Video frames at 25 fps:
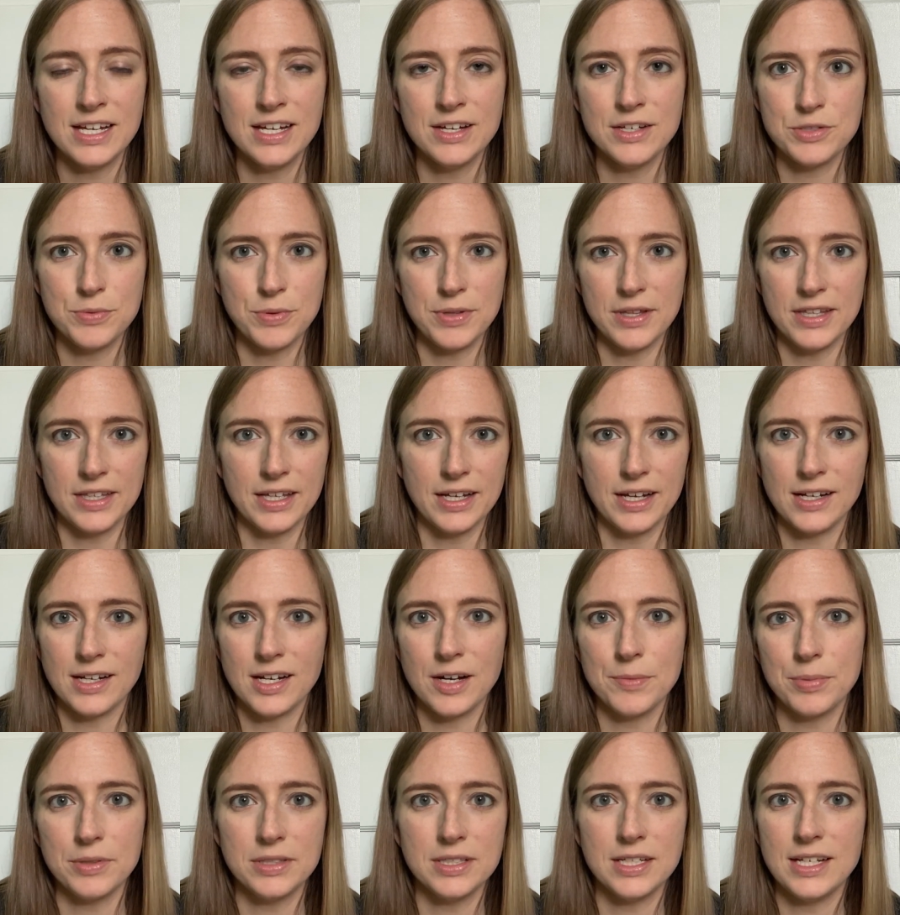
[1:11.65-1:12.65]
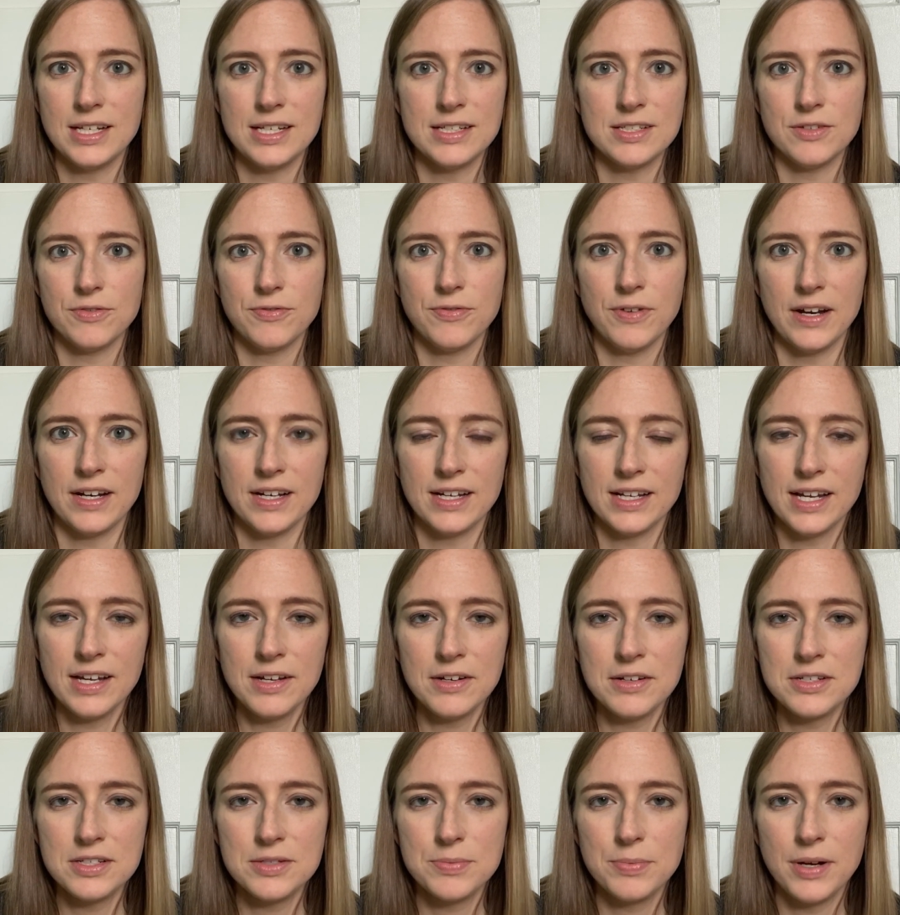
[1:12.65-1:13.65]
It's within like a couple days of finding out
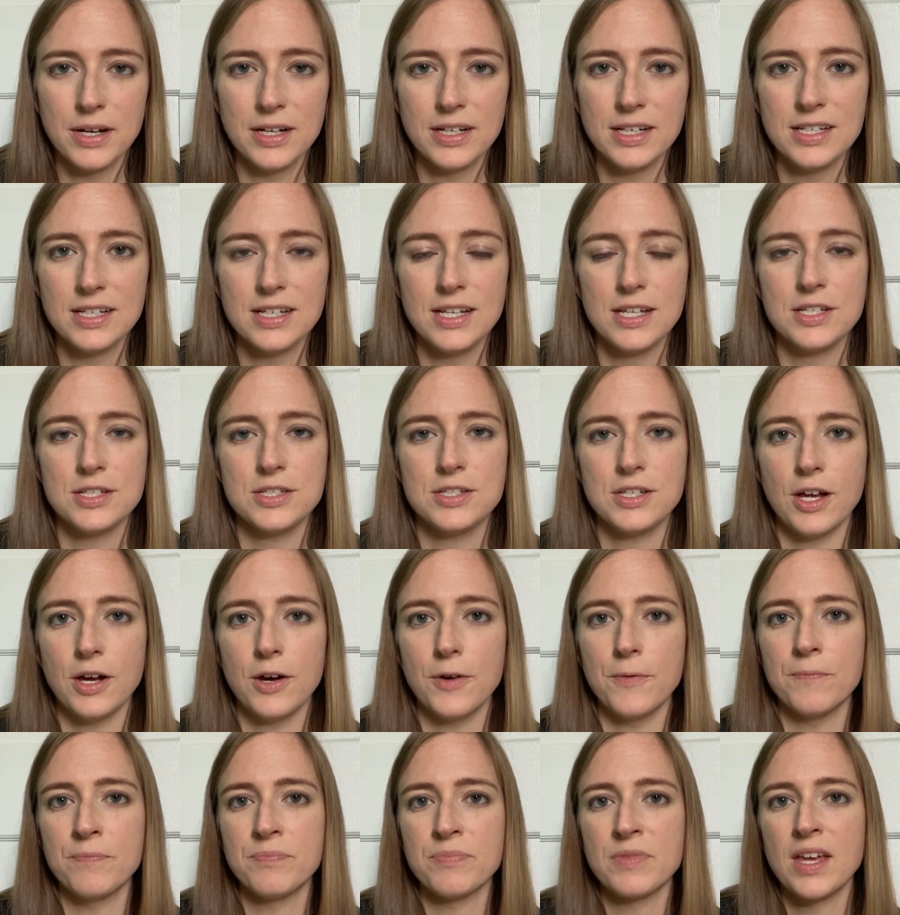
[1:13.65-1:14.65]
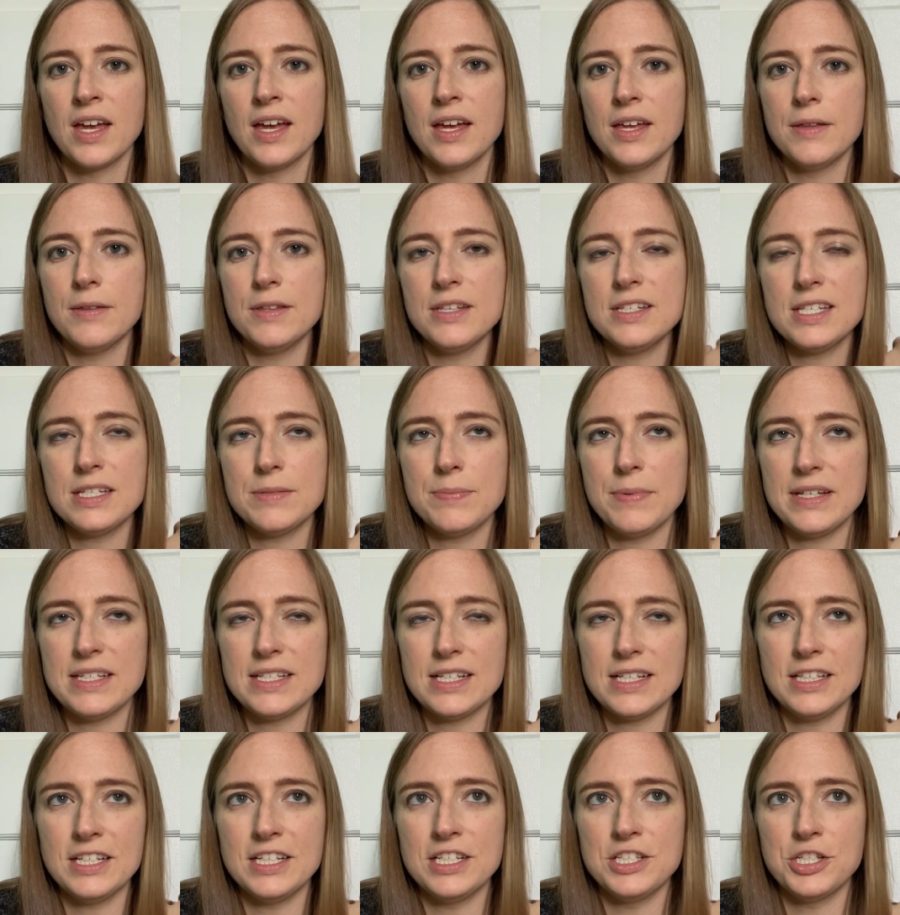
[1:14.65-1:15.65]
I was pregnant. So this is
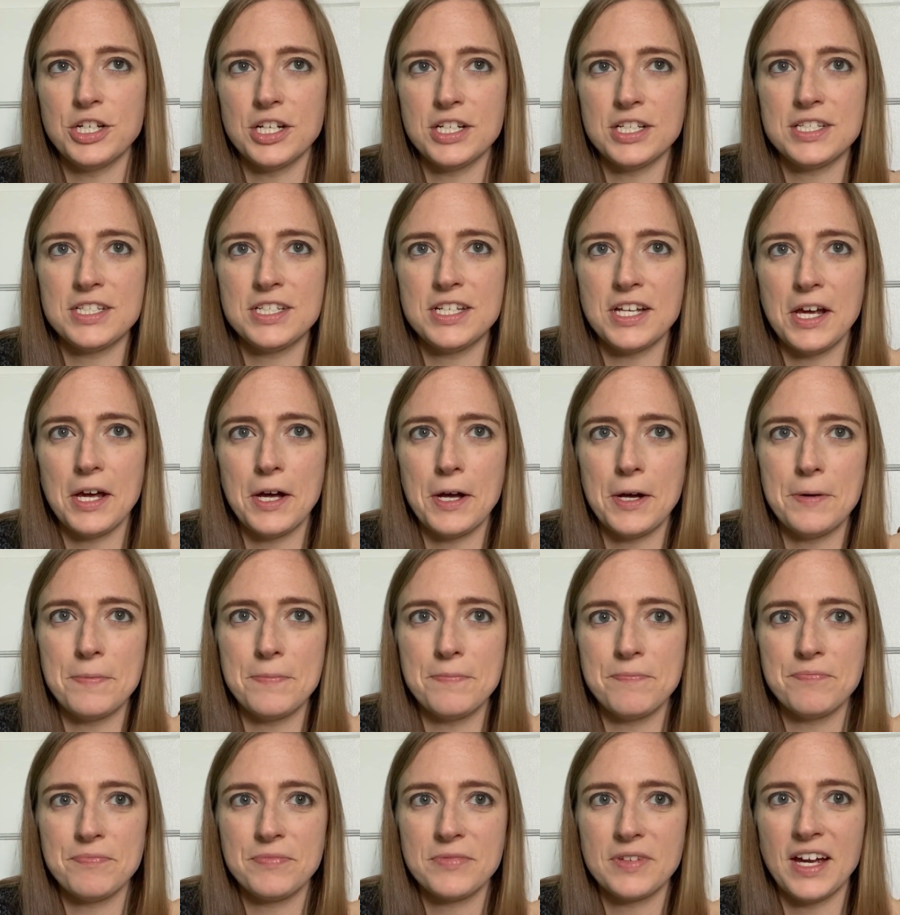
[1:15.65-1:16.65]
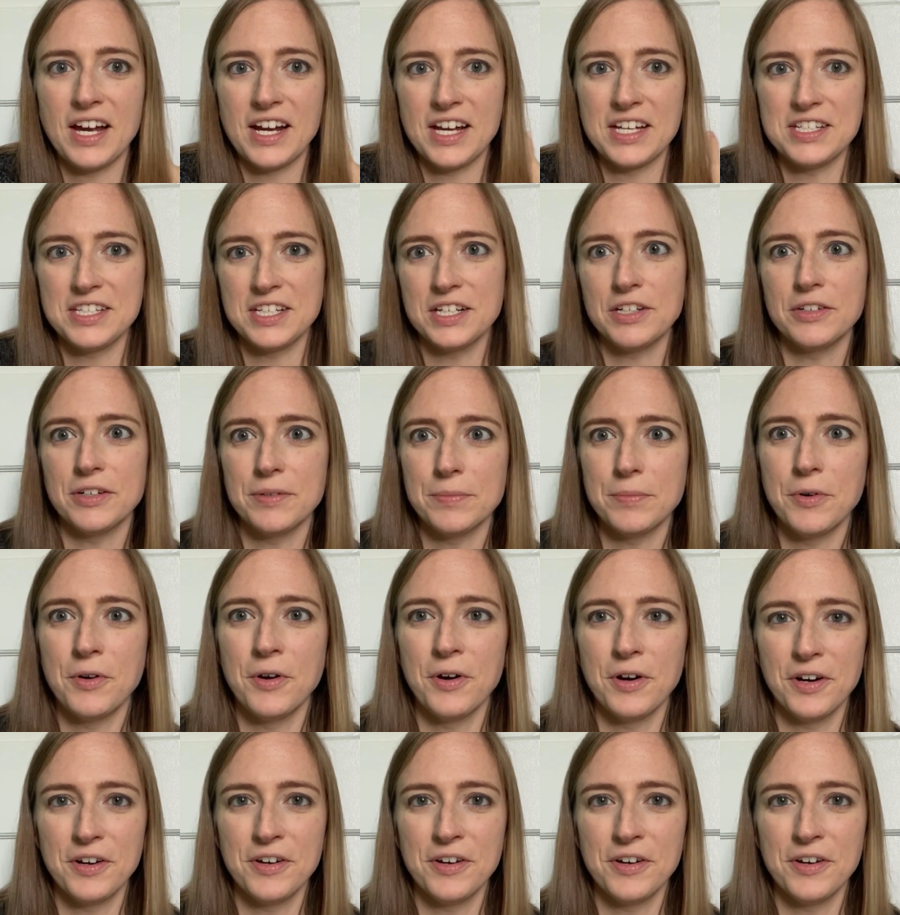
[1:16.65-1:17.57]
basically just, I consider it more